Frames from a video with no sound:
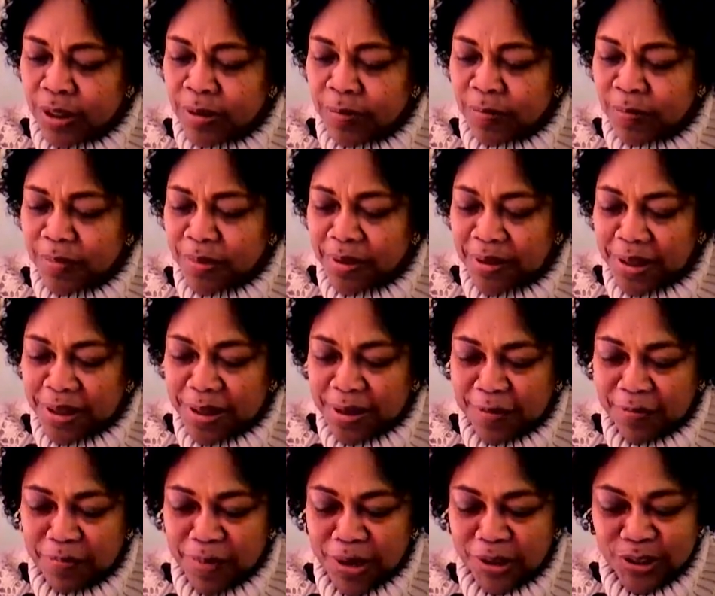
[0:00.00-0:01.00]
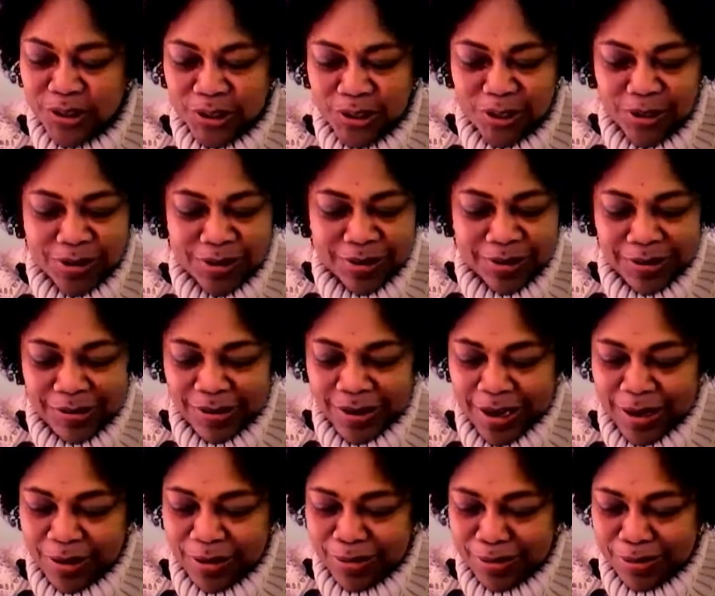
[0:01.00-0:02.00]
the, the page is no
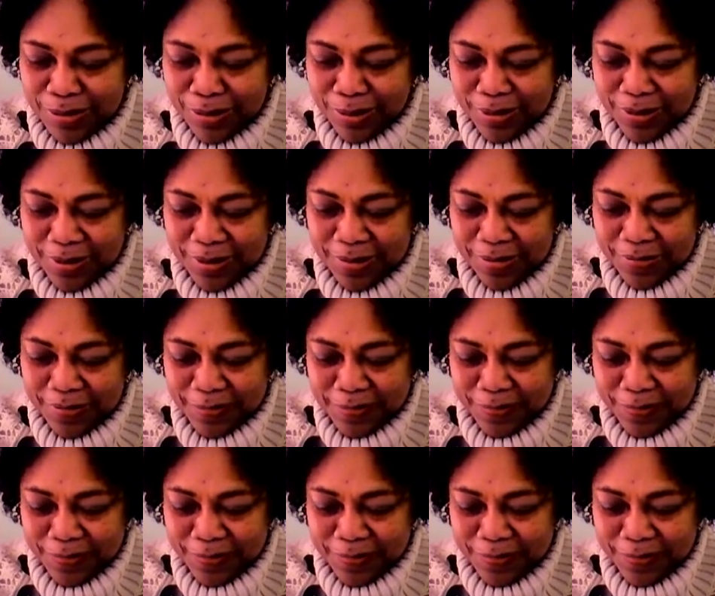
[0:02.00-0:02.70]
longer open. Mm-hmm.